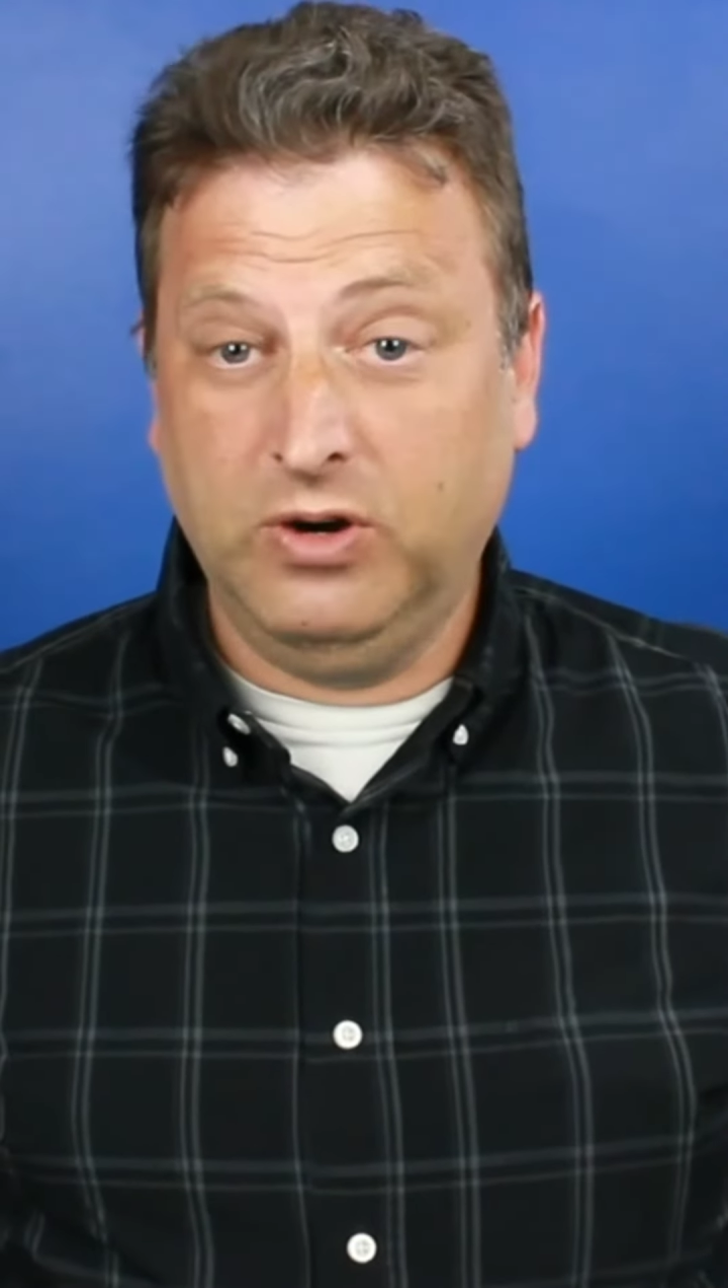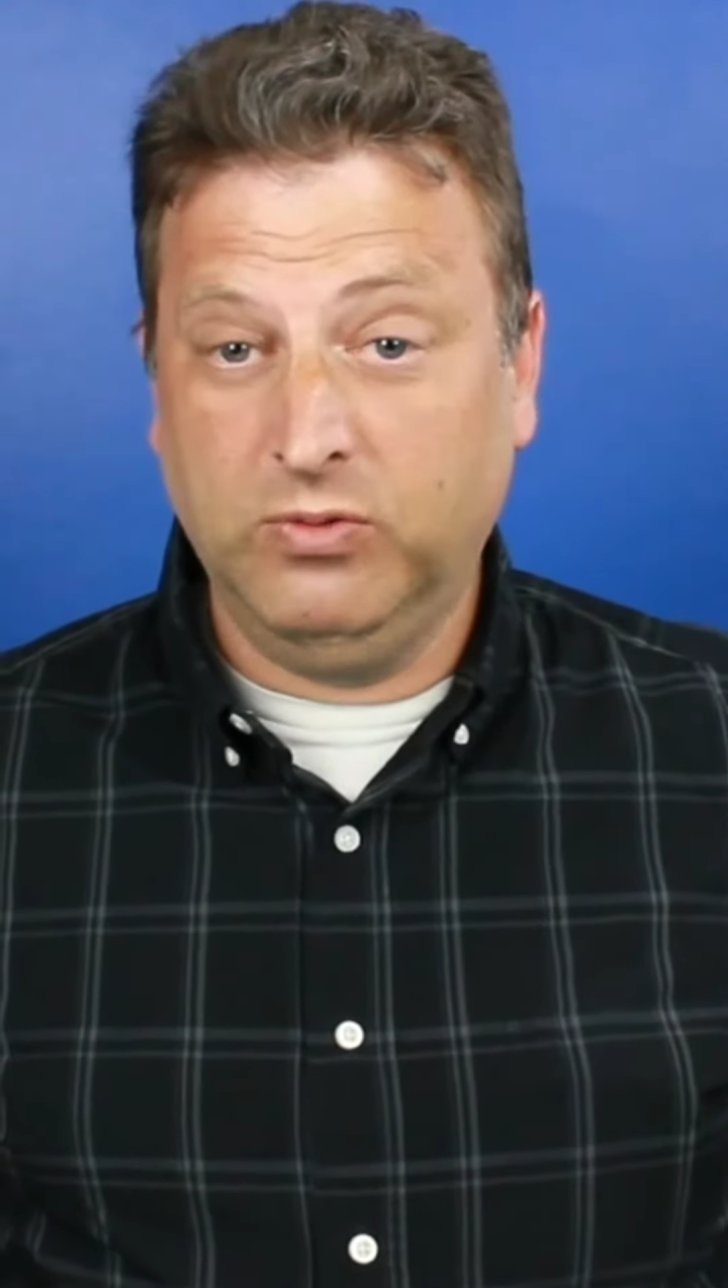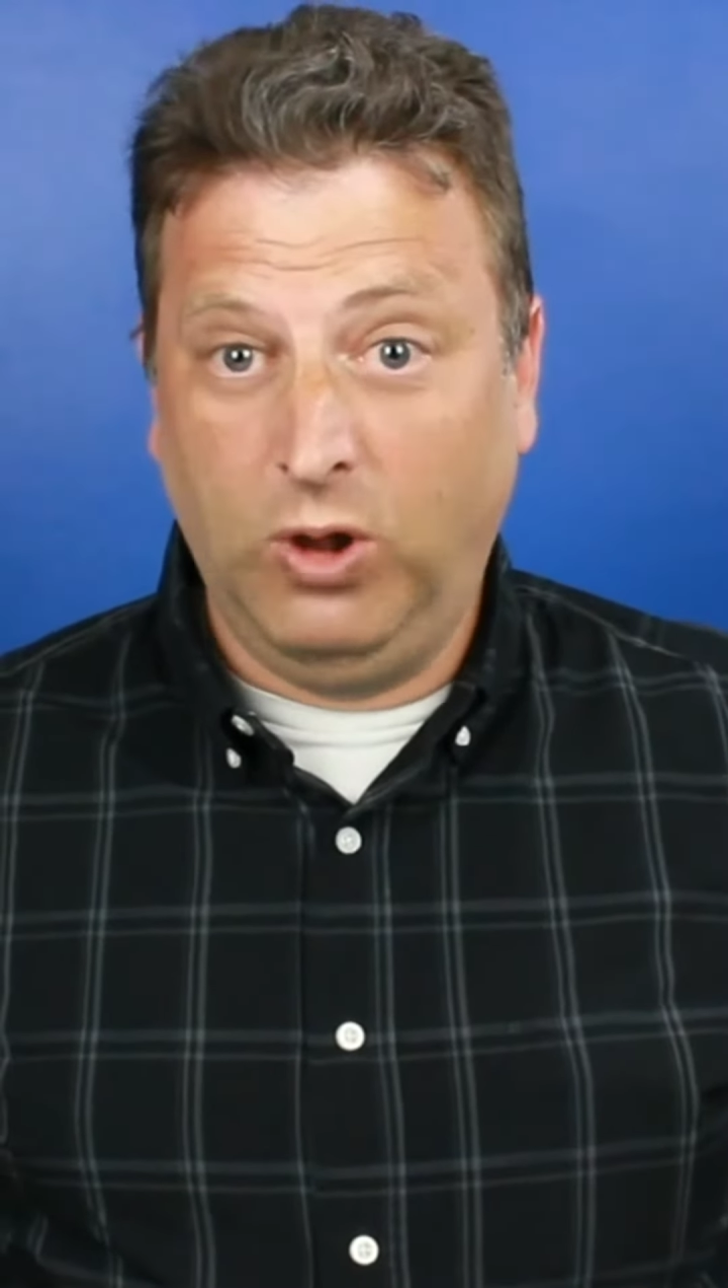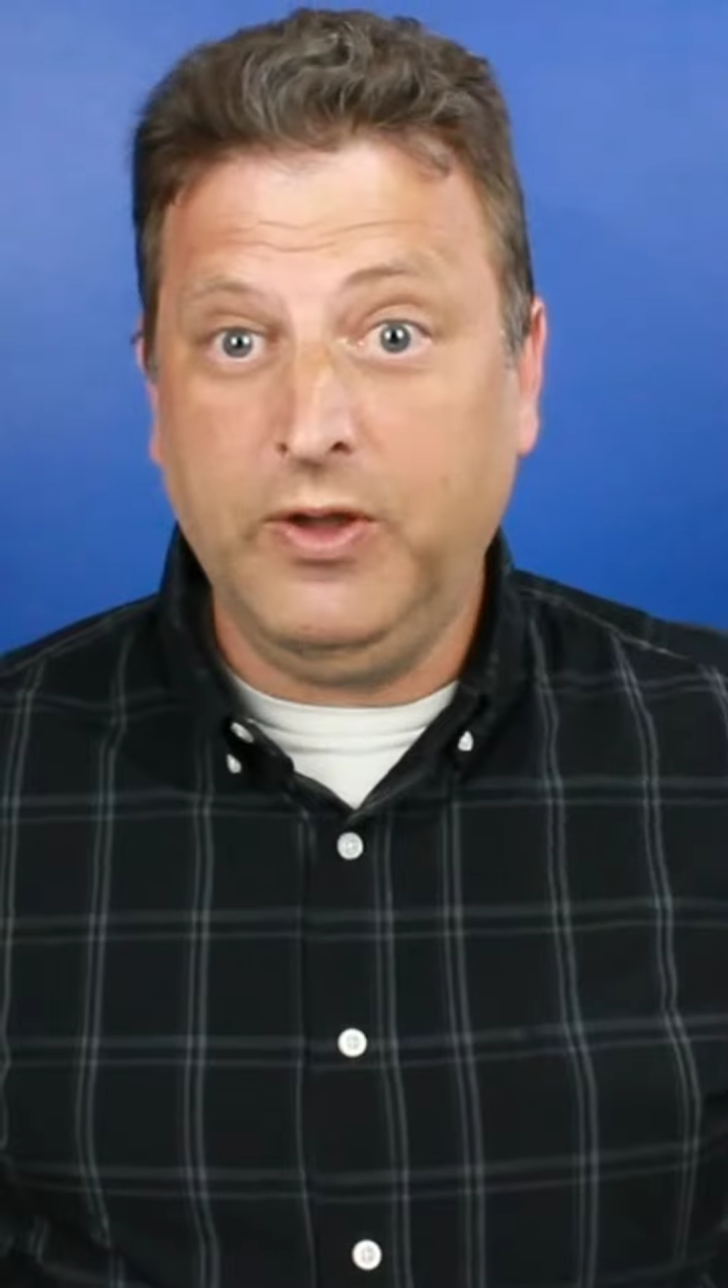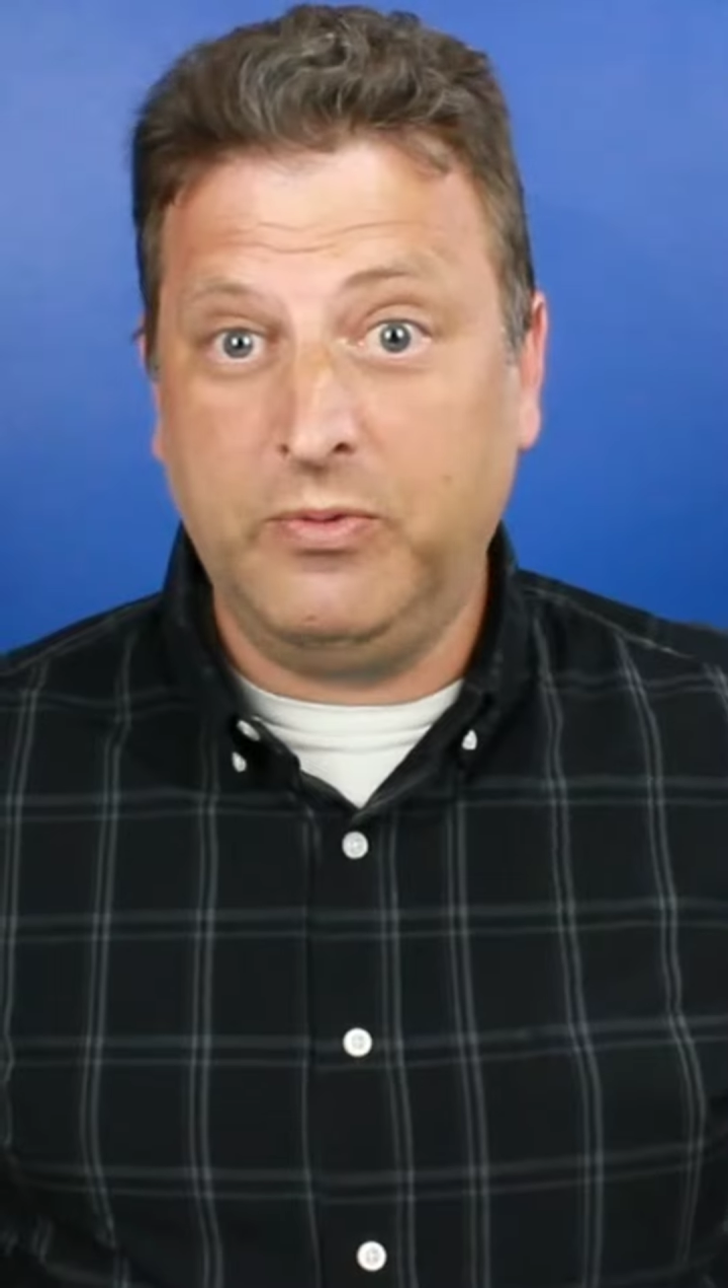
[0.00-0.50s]
for
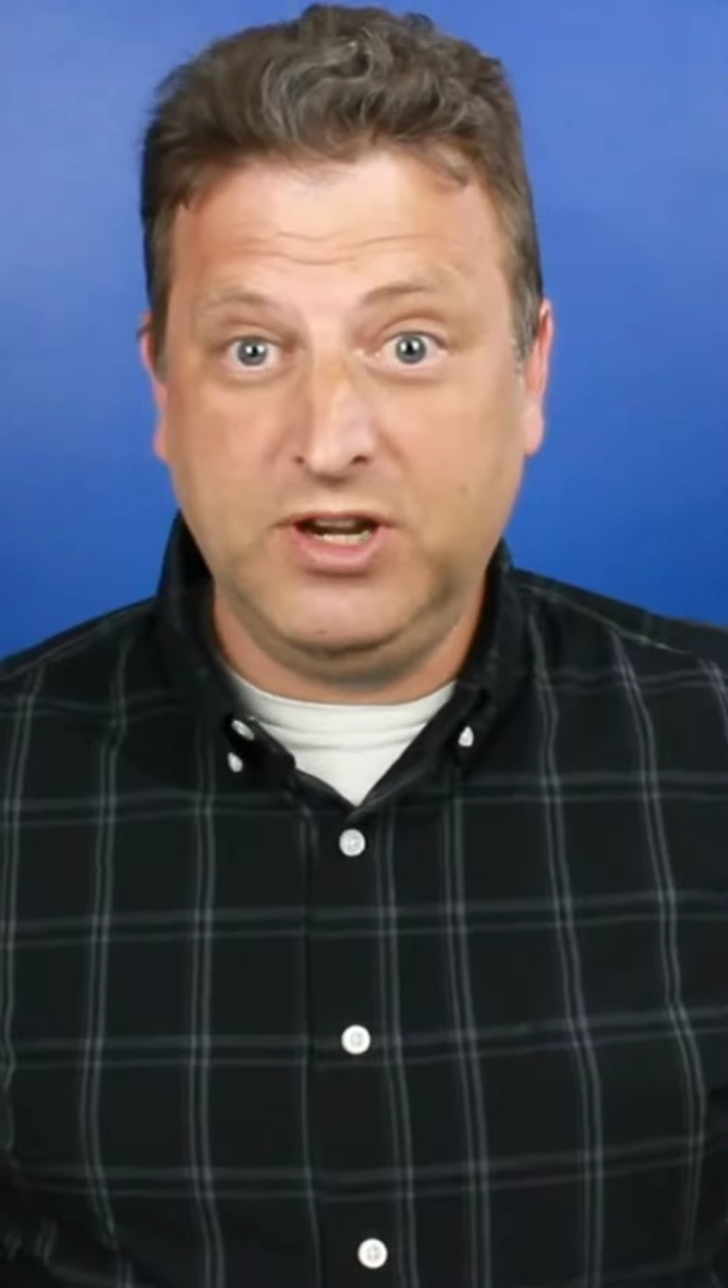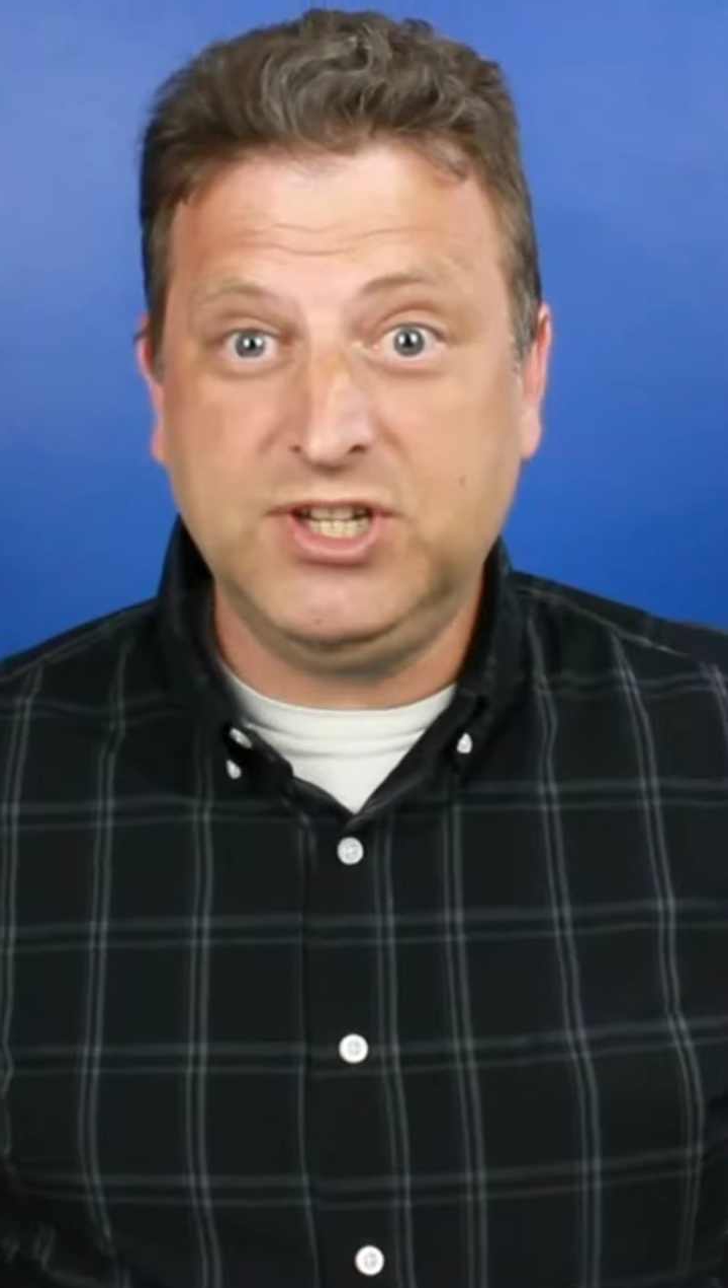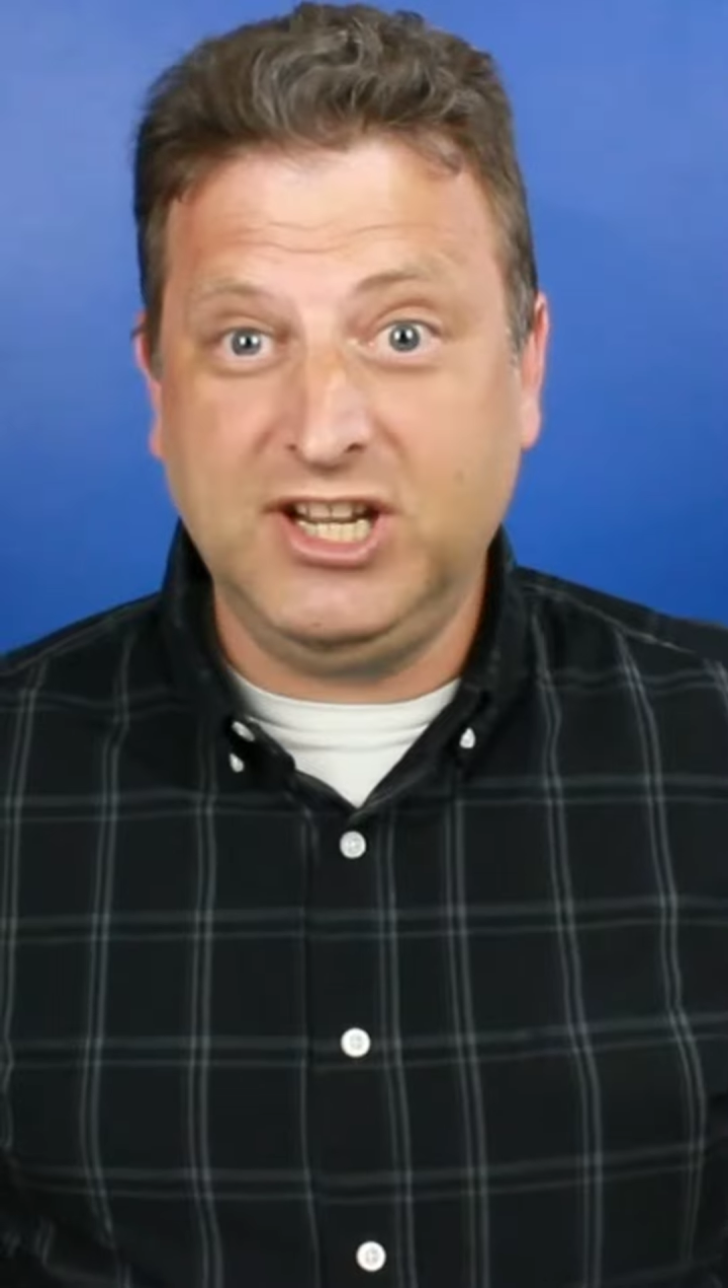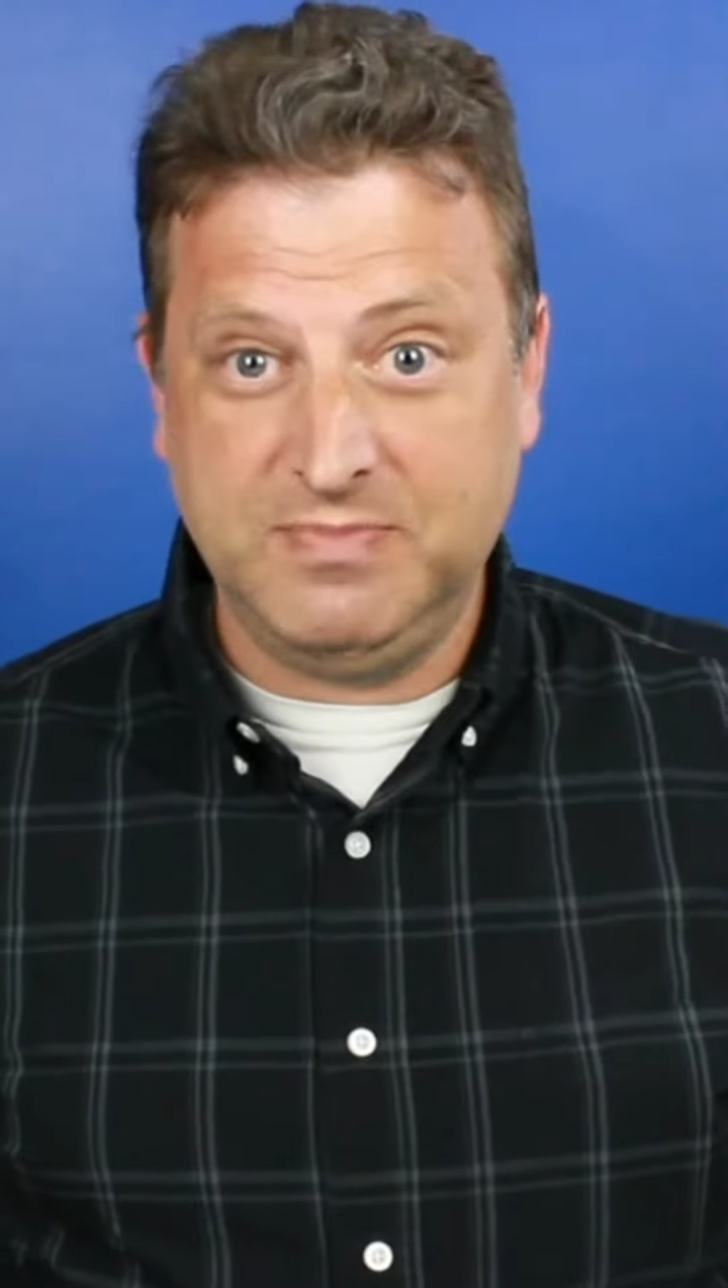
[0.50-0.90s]
a role that would have